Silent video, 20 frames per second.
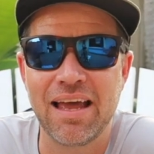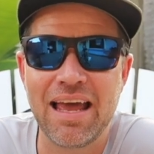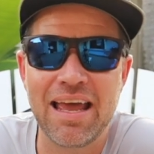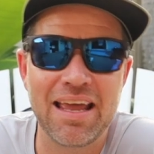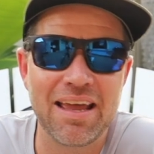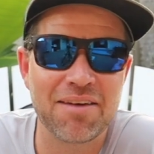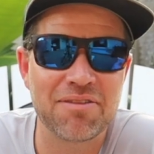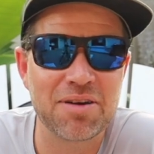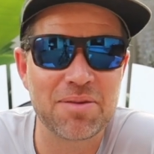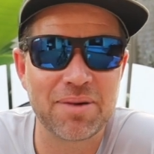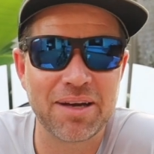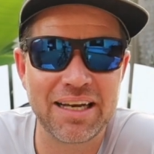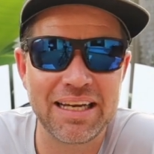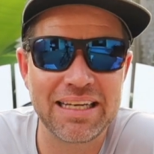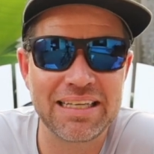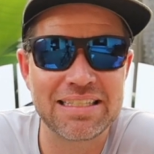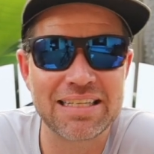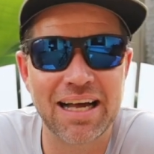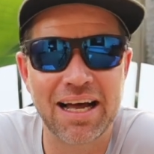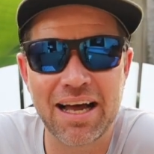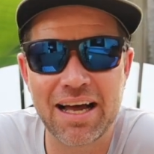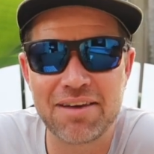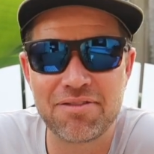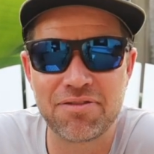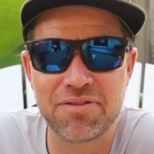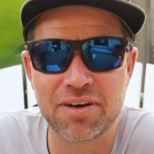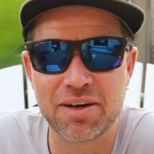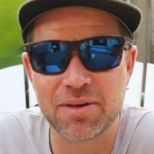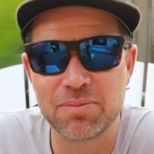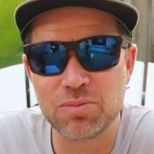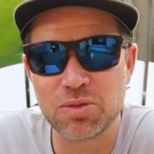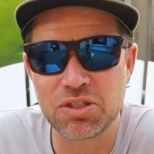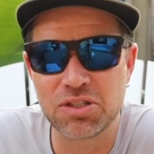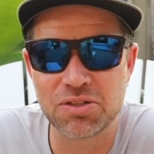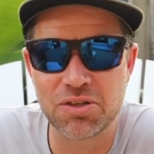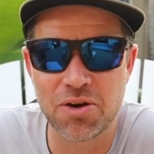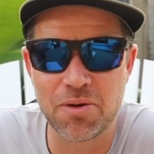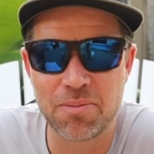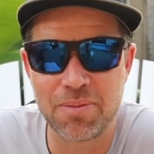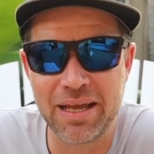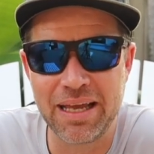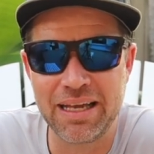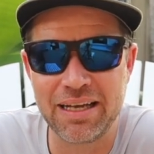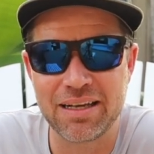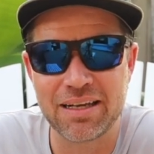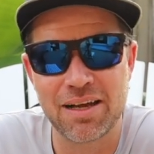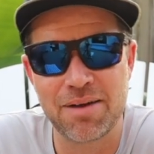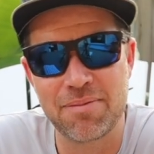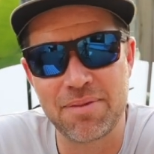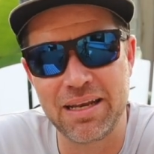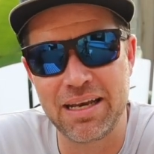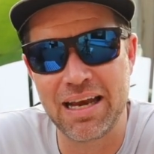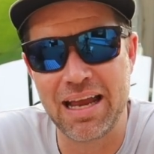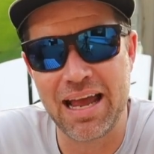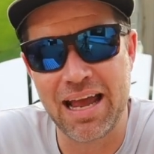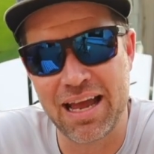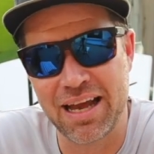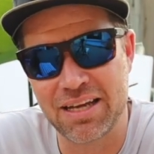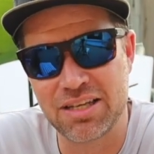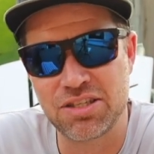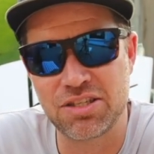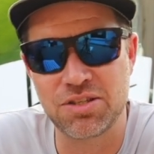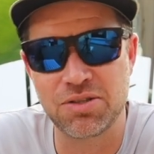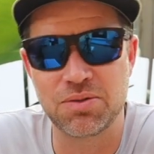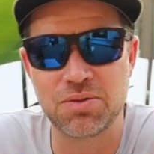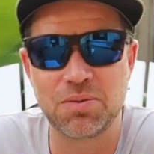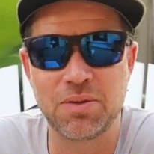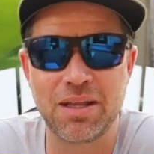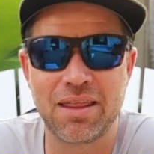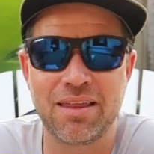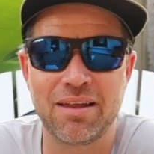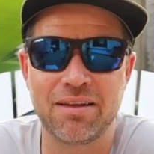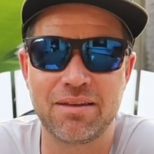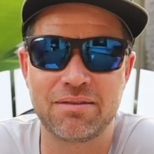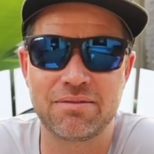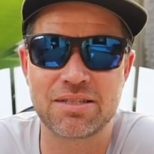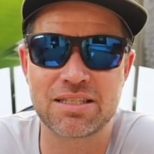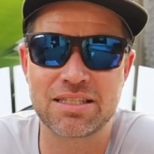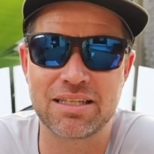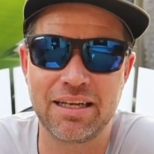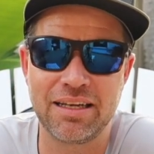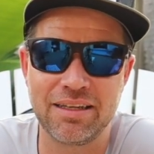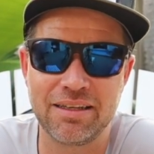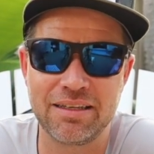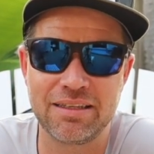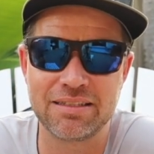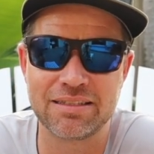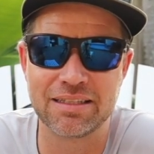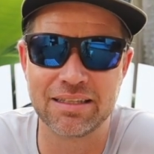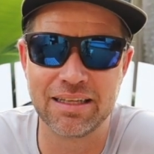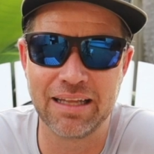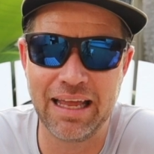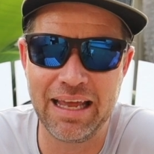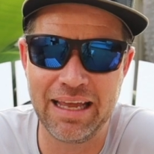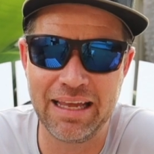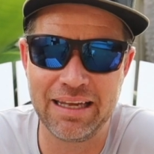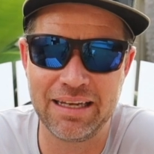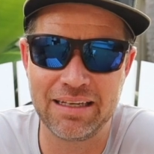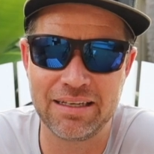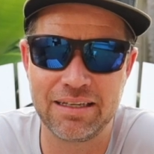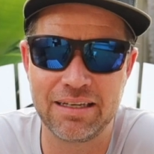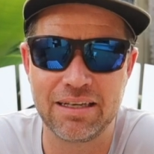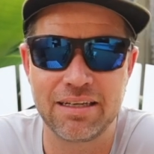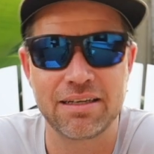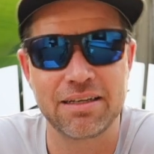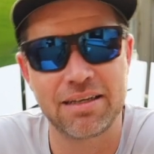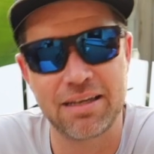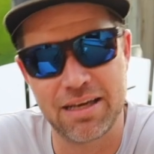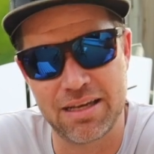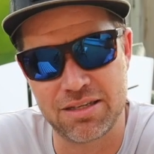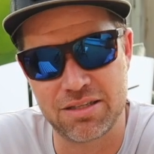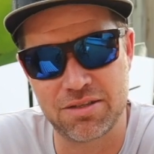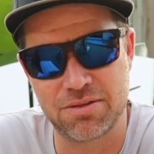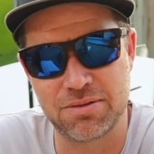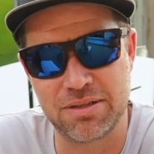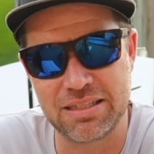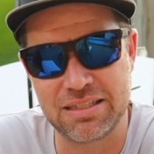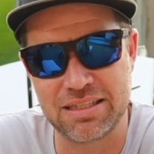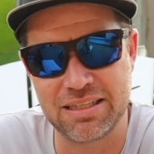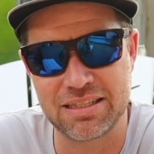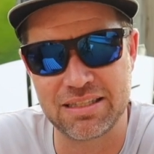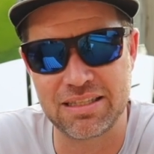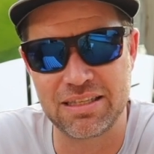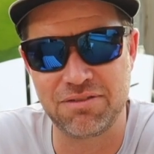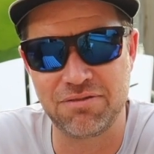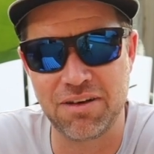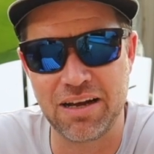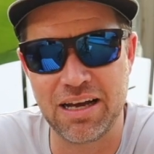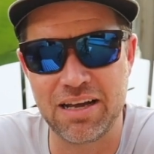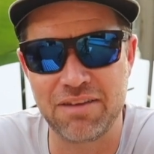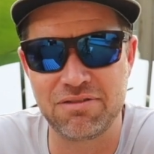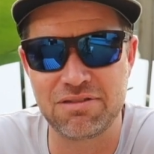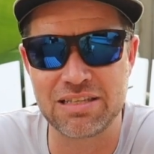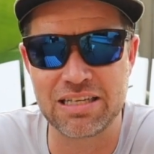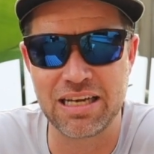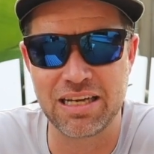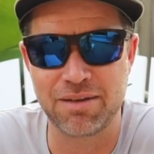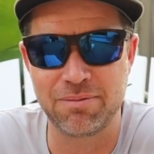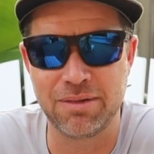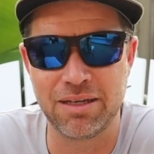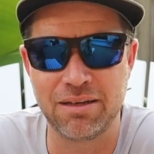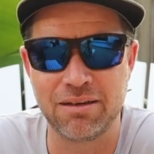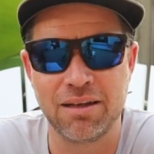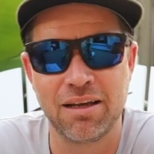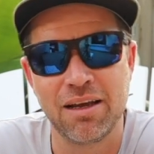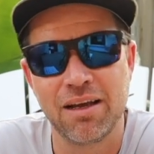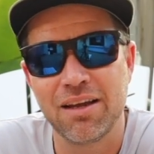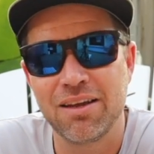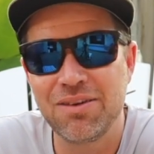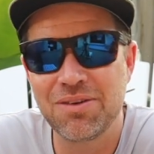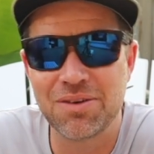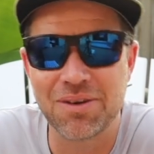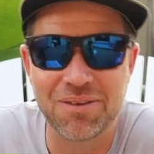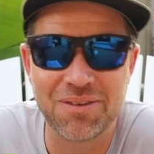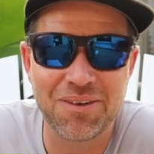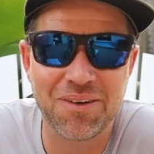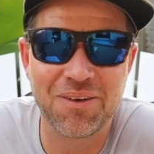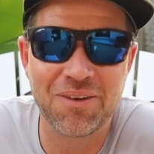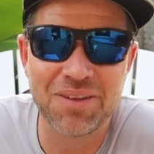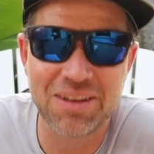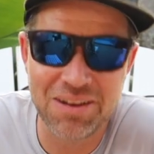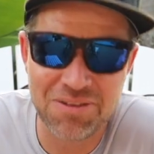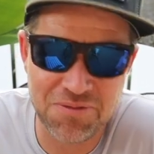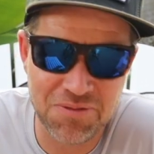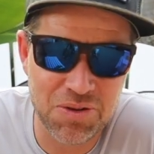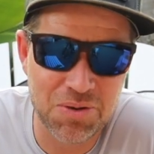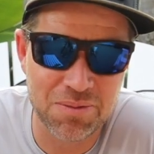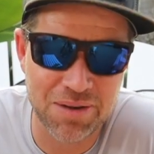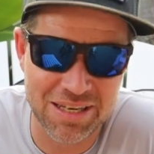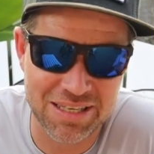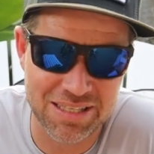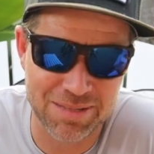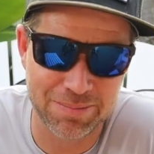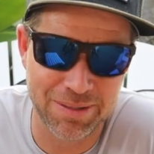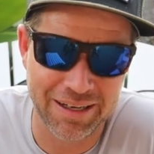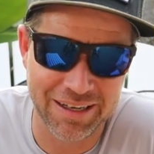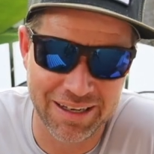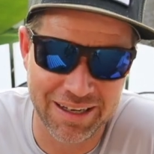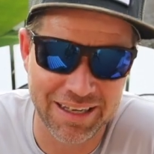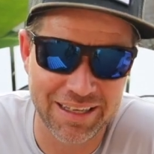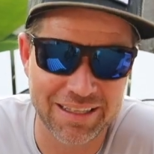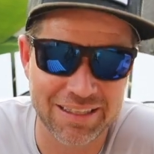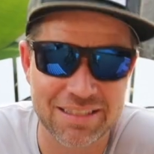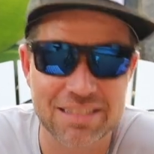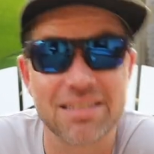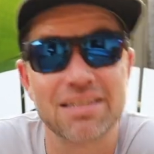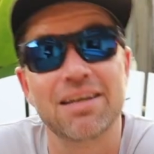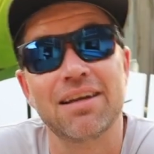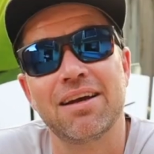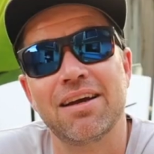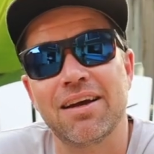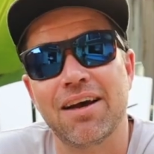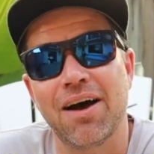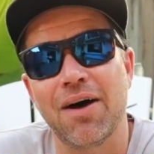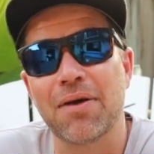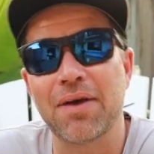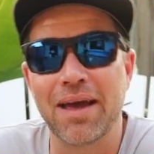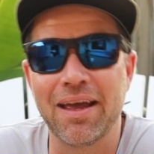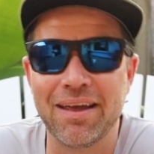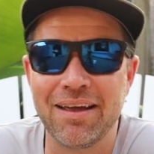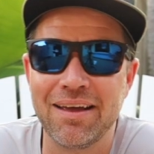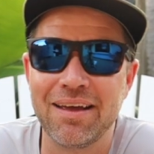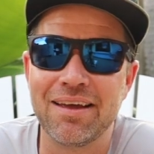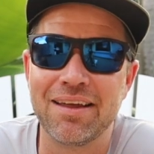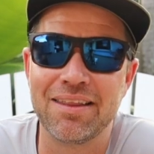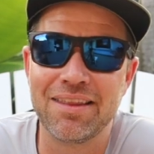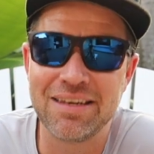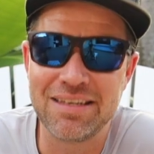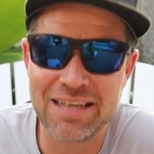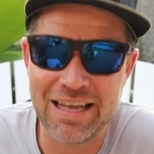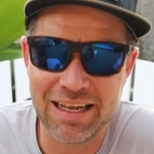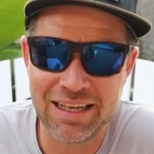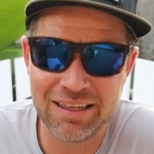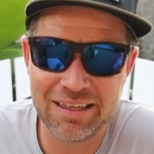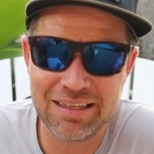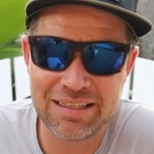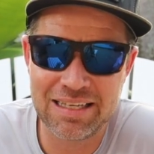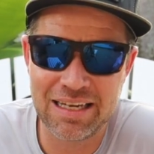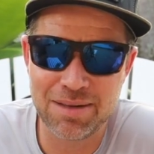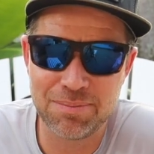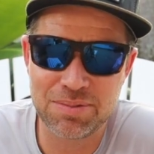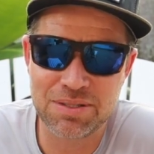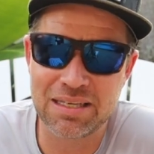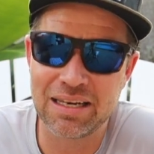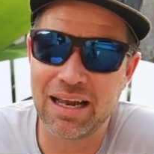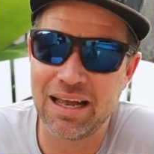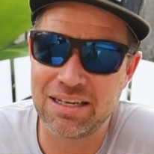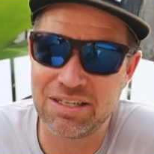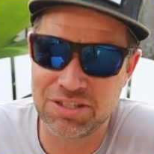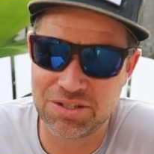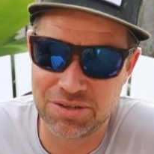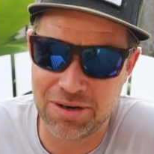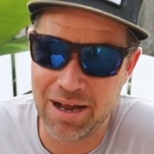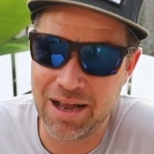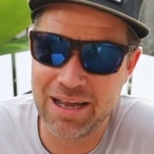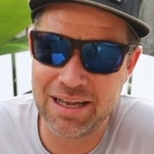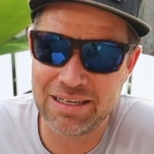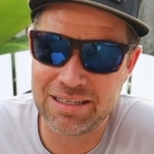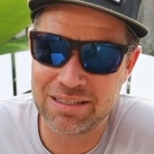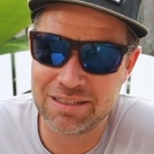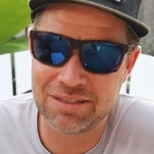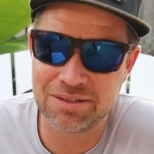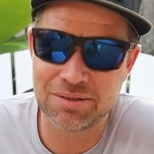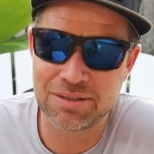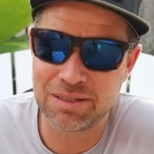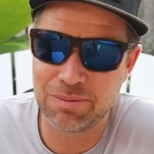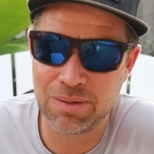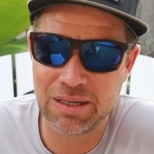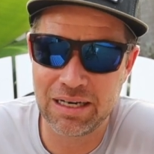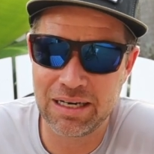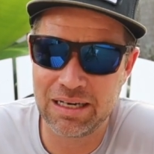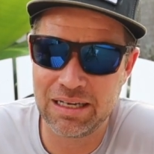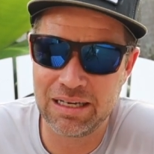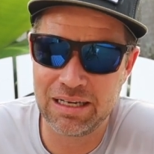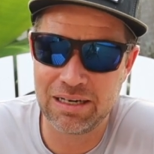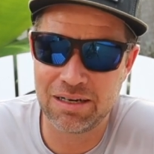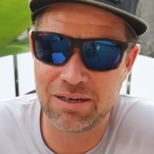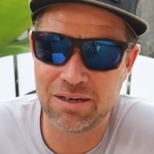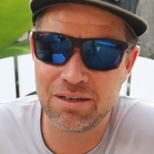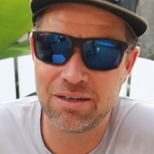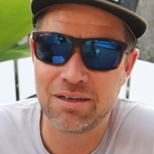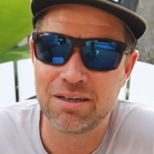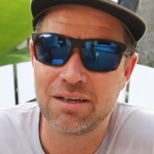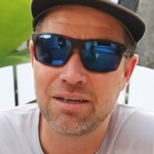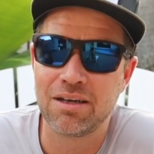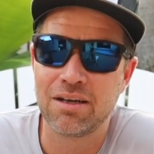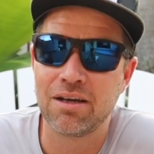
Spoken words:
Hey everybody, Todd from Juno Bait coming at you with a slightly delayed Catch 365 segment. You know, only a few months behind. Okay, the daily tips that I tried to do at the beginning of the year,